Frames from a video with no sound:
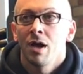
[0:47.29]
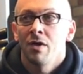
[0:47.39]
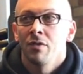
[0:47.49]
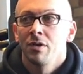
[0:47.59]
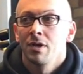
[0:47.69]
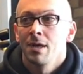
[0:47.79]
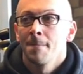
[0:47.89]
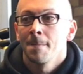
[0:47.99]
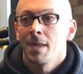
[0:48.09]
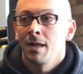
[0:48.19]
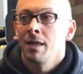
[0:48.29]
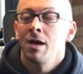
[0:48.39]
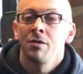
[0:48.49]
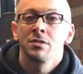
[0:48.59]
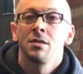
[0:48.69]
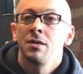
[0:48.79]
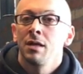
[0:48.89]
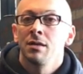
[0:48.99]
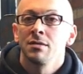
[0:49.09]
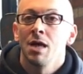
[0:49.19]
haven't allowed us to
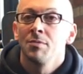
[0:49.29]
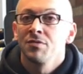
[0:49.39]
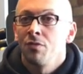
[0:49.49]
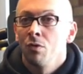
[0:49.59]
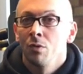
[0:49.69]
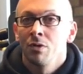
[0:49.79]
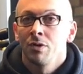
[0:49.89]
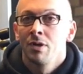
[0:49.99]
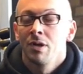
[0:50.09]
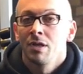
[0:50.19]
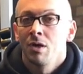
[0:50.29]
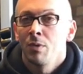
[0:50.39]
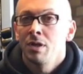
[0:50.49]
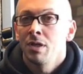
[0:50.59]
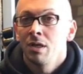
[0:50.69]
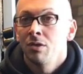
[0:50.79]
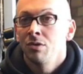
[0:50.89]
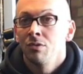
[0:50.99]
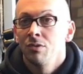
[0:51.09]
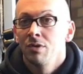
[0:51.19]
take the steps forward that we needed
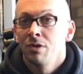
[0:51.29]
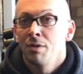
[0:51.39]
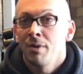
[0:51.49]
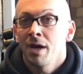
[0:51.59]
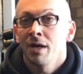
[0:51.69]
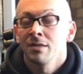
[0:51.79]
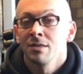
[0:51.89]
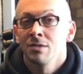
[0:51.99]
to in the past.